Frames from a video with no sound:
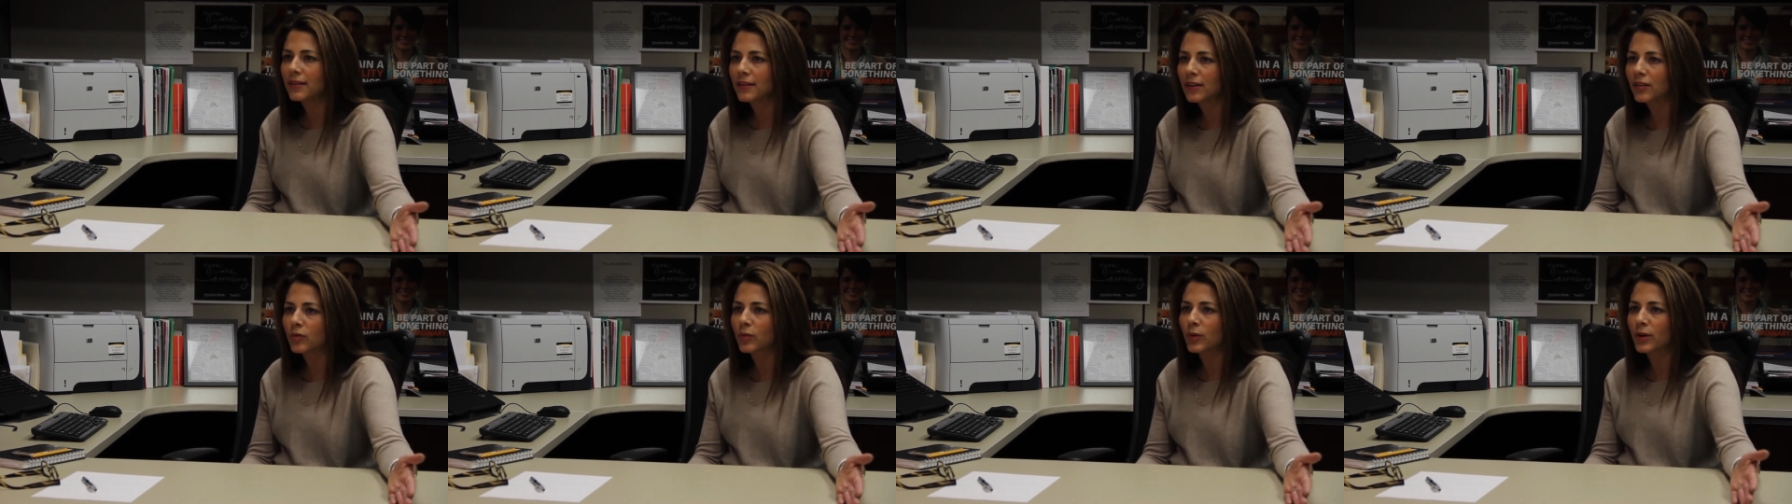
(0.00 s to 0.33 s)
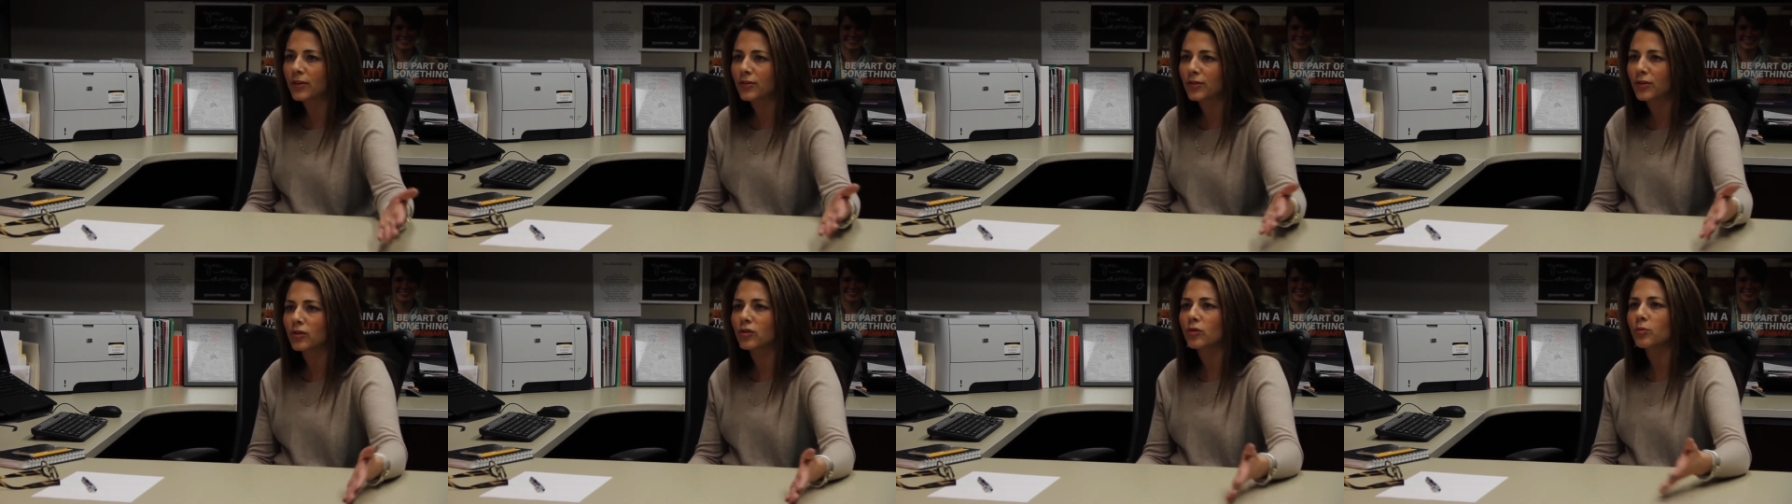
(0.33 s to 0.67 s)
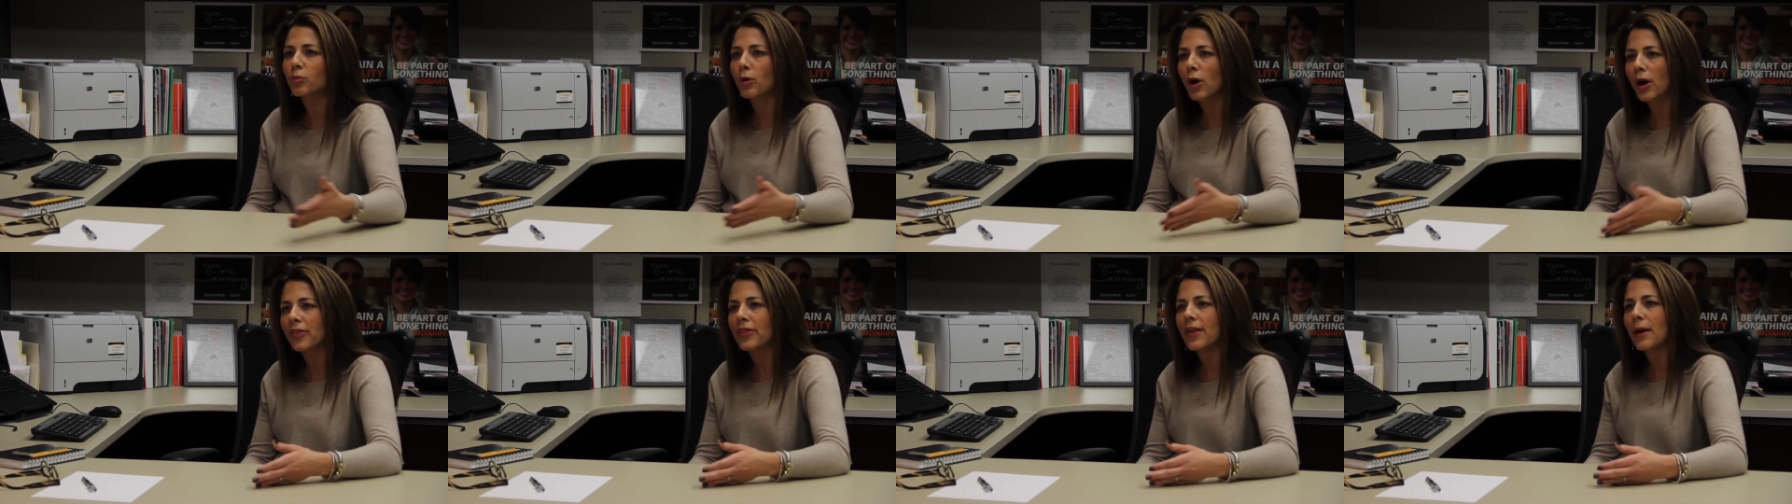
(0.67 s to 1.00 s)
this research,
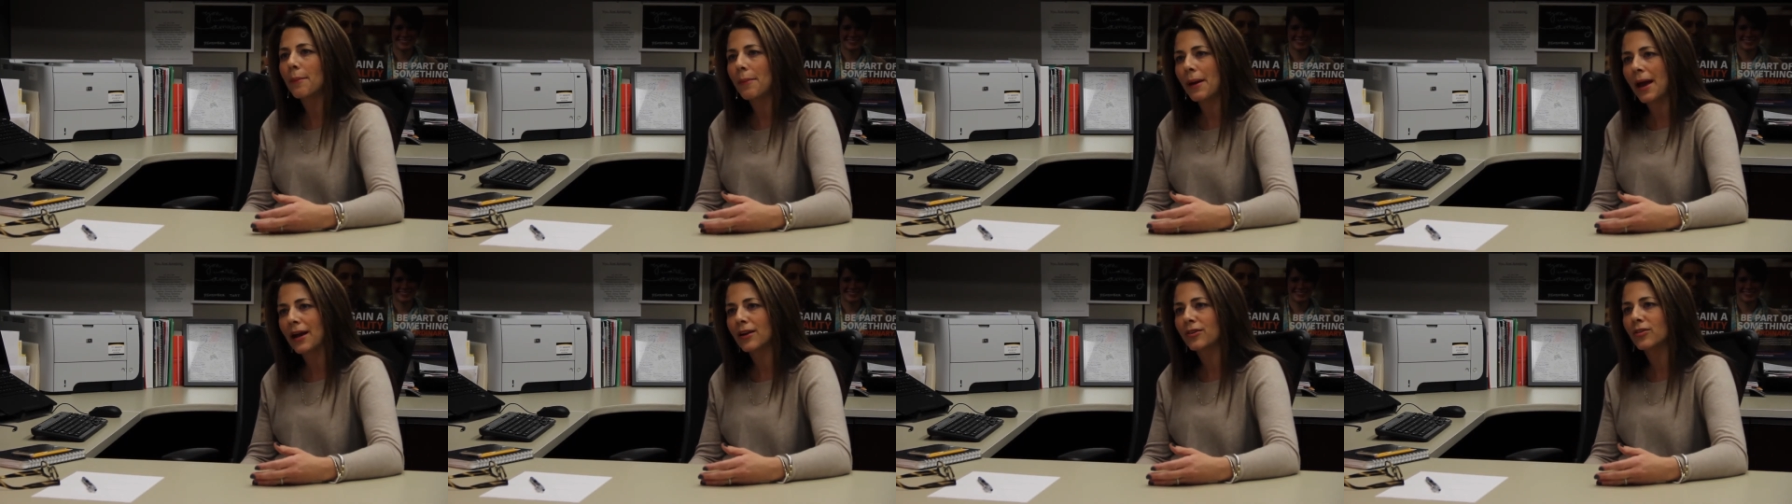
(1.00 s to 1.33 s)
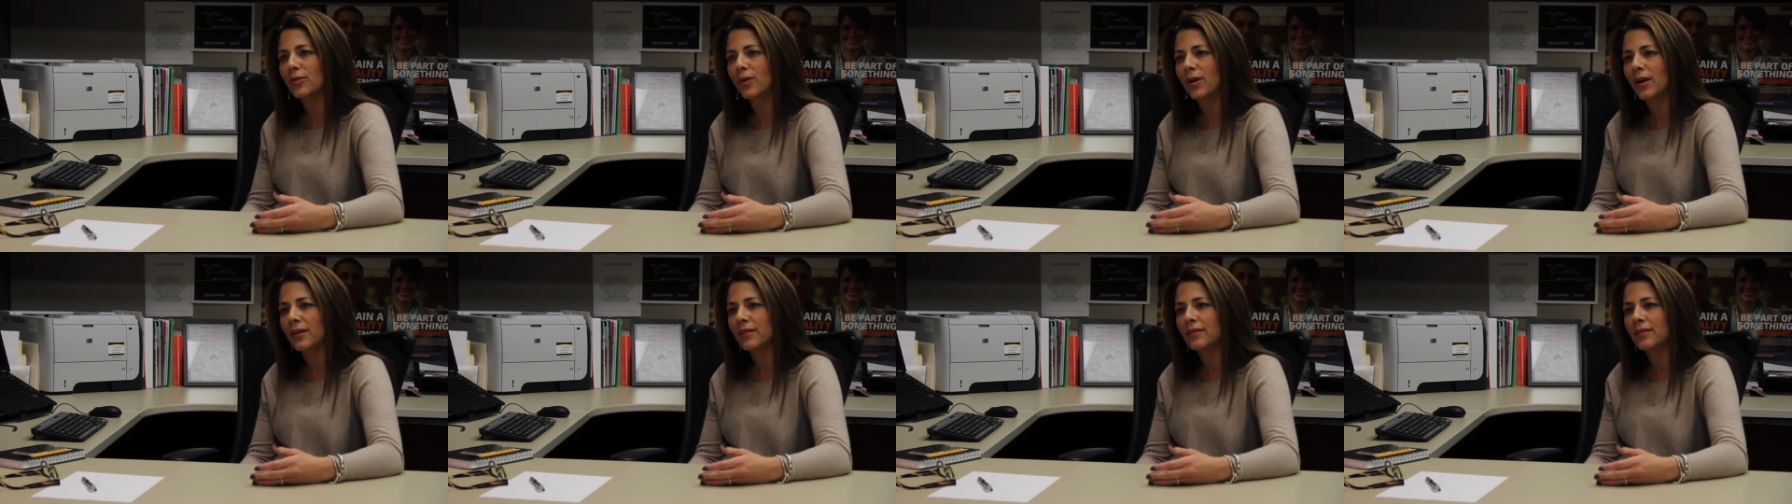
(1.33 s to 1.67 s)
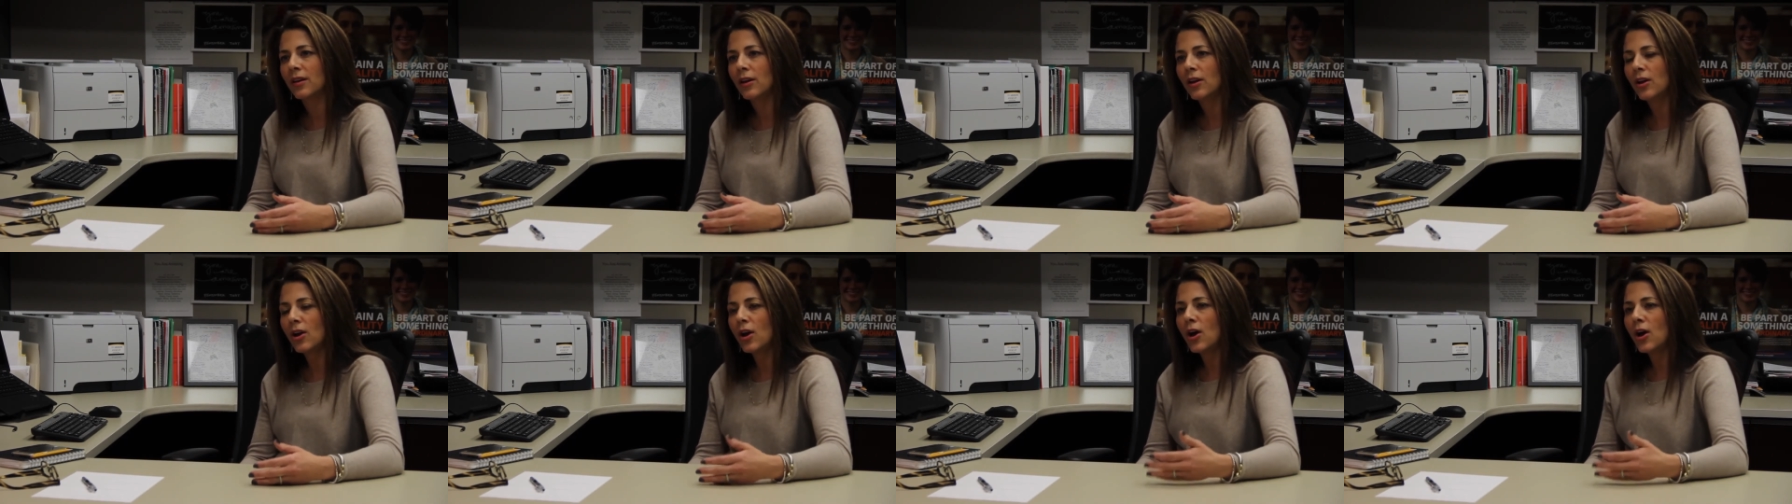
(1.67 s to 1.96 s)
brought that back to us,